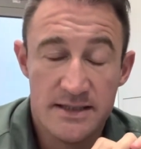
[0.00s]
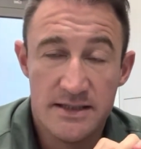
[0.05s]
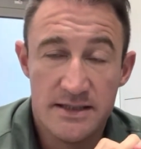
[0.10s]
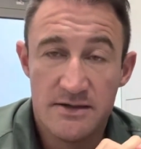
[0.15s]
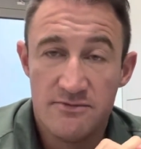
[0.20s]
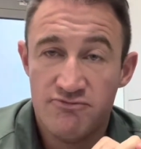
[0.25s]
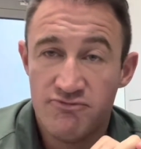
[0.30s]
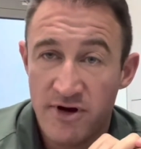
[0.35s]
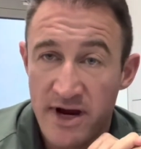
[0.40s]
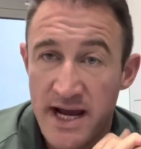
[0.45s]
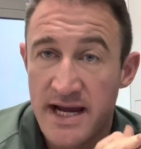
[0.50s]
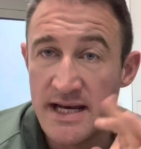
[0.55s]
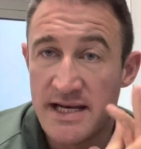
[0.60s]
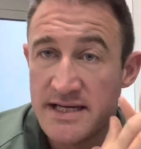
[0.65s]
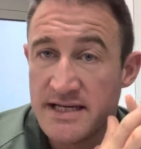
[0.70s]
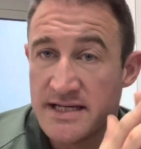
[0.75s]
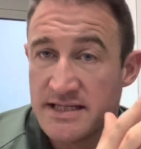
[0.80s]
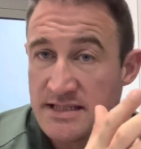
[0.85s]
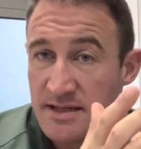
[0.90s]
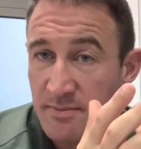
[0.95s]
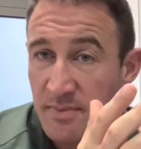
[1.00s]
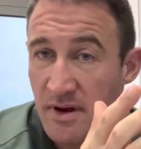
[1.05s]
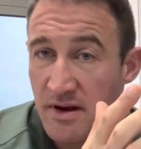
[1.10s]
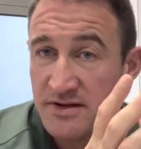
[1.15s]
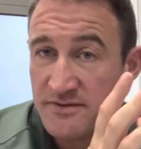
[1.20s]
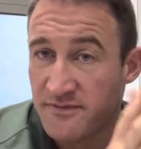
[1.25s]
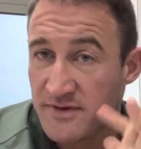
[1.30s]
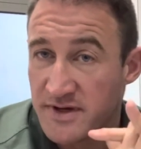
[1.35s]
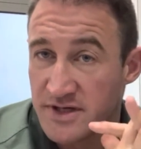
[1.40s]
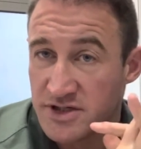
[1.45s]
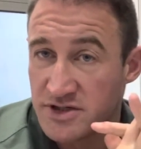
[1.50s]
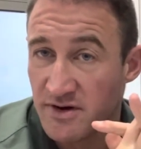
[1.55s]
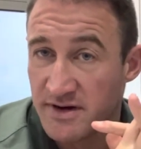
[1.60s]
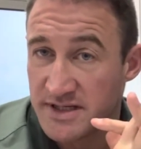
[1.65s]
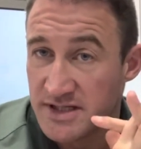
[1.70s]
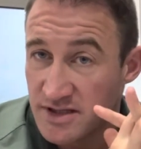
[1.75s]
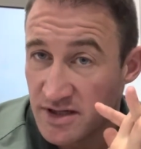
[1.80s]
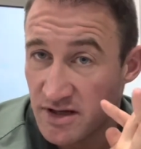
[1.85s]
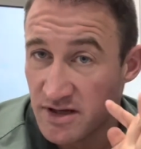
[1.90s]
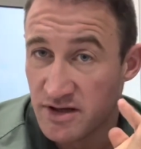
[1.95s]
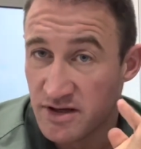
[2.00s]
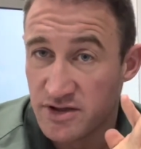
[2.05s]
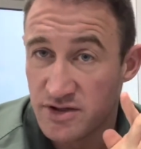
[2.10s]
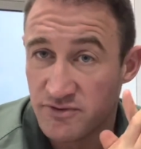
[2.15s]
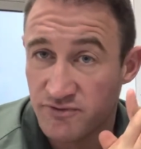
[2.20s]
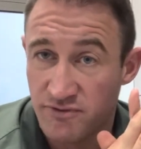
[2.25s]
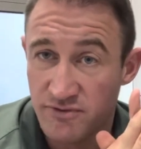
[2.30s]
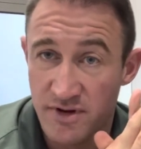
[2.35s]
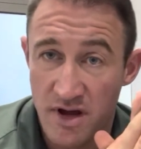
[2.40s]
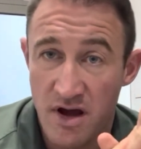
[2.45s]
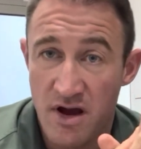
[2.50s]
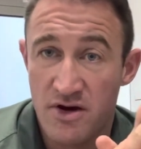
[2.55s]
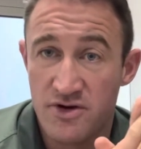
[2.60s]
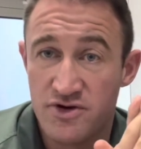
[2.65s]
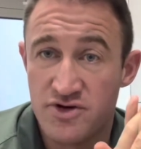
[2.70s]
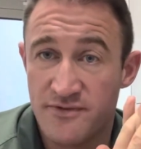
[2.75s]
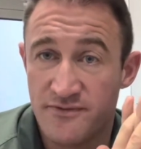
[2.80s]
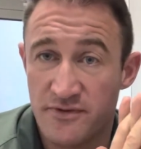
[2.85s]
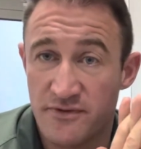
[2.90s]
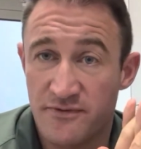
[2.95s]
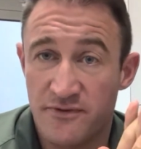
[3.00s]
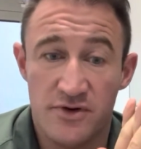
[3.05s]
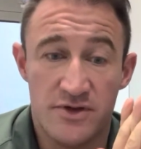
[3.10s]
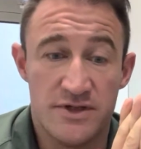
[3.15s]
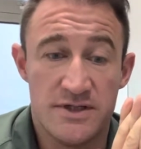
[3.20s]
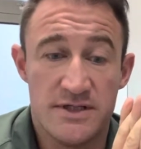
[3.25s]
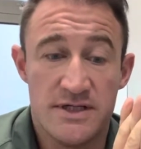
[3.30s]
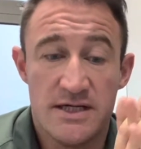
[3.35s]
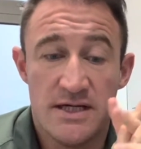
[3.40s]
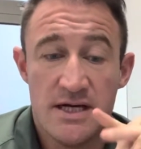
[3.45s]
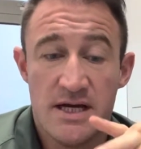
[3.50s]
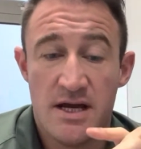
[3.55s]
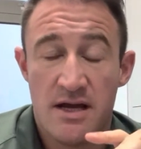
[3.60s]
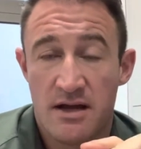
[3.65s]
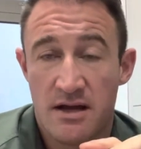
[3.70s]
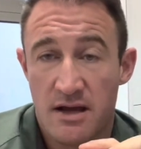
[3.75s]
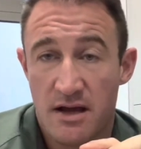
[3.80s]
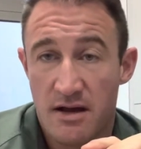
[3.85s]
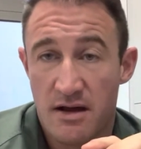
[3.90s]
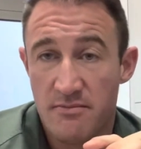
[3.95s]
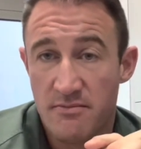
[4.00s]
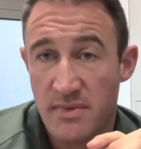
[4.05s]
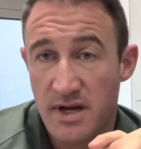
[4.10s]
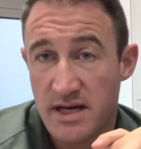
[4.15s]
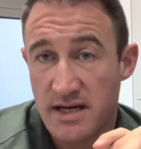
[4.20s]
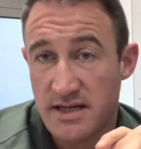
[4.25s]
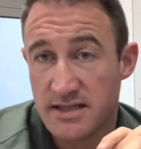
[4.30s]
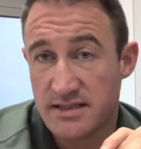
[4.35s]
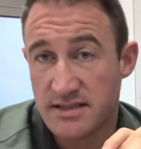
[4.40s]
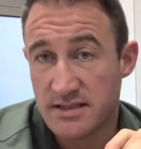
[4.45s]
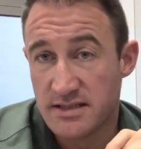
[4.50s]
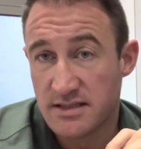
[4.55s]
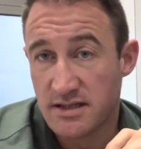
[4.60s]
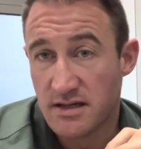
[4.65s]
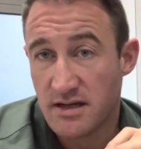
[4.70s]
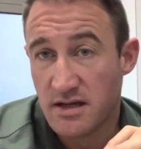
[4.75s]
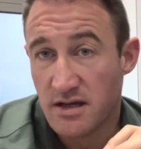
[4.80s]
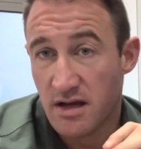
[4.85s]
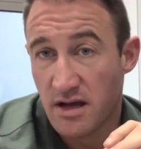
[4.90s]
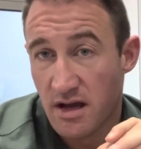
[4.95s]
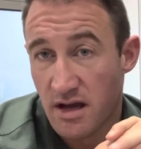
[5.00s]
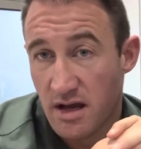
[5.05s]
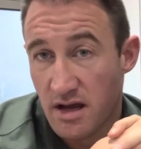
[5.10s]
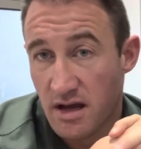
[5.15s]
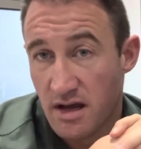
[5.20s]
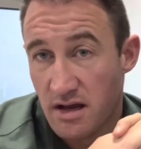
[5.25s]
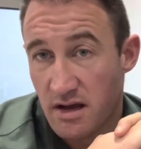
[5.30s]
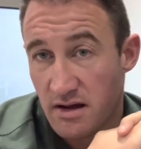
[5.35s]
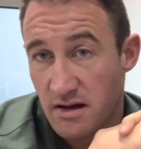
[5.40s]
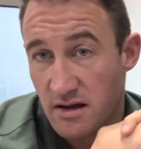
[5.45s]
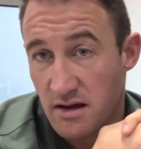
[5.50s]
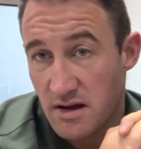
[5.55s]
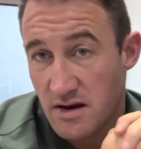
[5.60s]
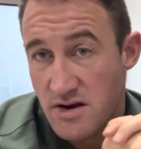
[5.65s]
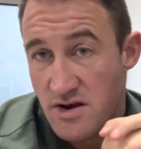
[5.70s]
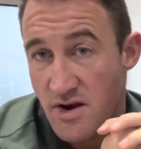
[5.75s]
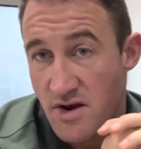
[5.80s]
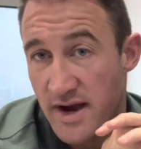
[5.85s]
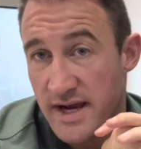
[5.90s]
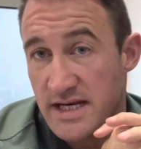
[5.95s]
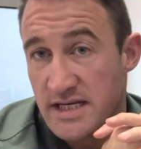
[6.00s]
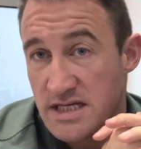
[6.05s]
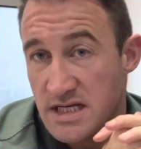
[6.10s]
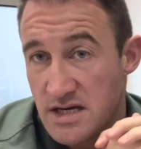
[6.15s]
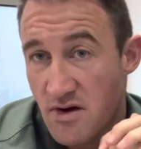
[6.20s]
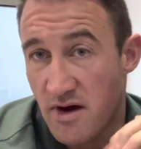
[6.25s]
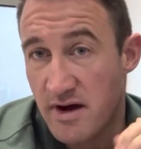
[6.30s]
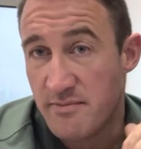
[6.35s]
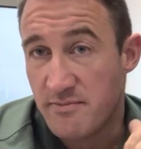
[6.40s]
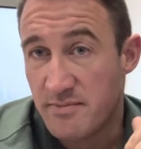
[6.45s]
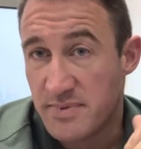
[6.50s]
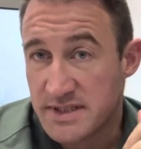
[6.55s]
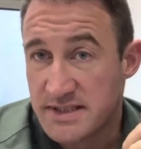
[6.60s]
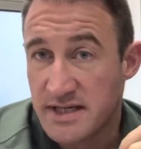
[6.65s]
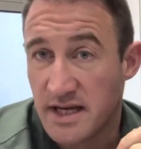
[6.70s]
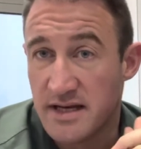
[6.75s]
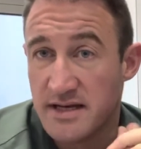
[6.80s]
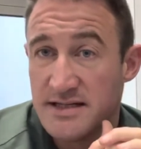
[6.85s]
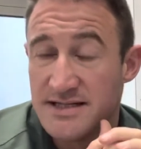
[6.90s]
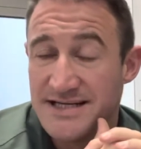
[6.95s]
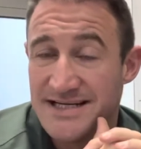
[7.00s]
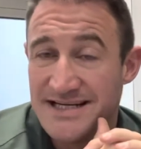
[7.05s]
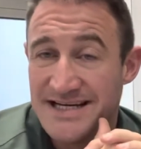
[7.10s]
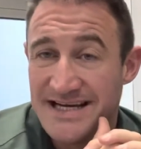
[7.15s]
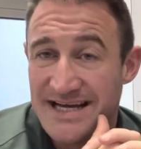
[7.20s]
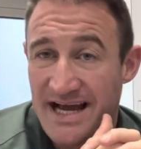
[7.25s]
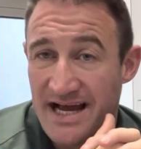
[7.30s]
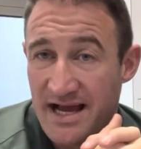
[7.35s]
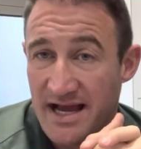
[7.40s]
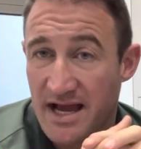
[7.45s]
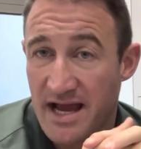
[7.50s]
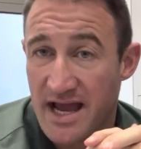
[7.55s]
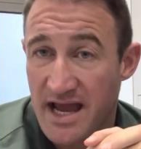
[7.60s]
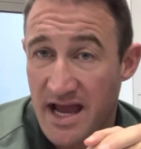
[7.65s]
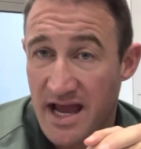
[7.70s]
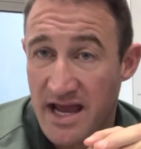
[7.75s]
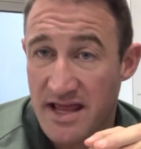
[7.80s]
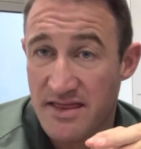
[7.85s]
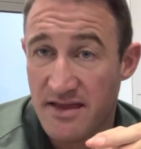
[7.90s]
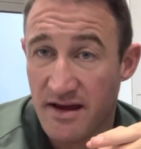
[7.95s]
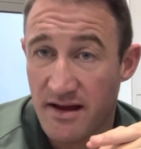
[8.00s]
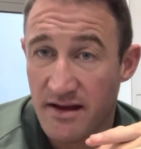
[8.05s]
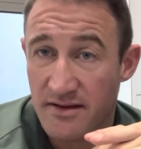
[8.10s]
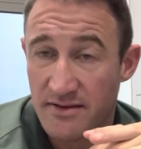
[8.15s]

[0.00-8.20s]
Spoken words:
Rarely does a plantar fasciitis hurt through the arch of your foot. It is 99% in the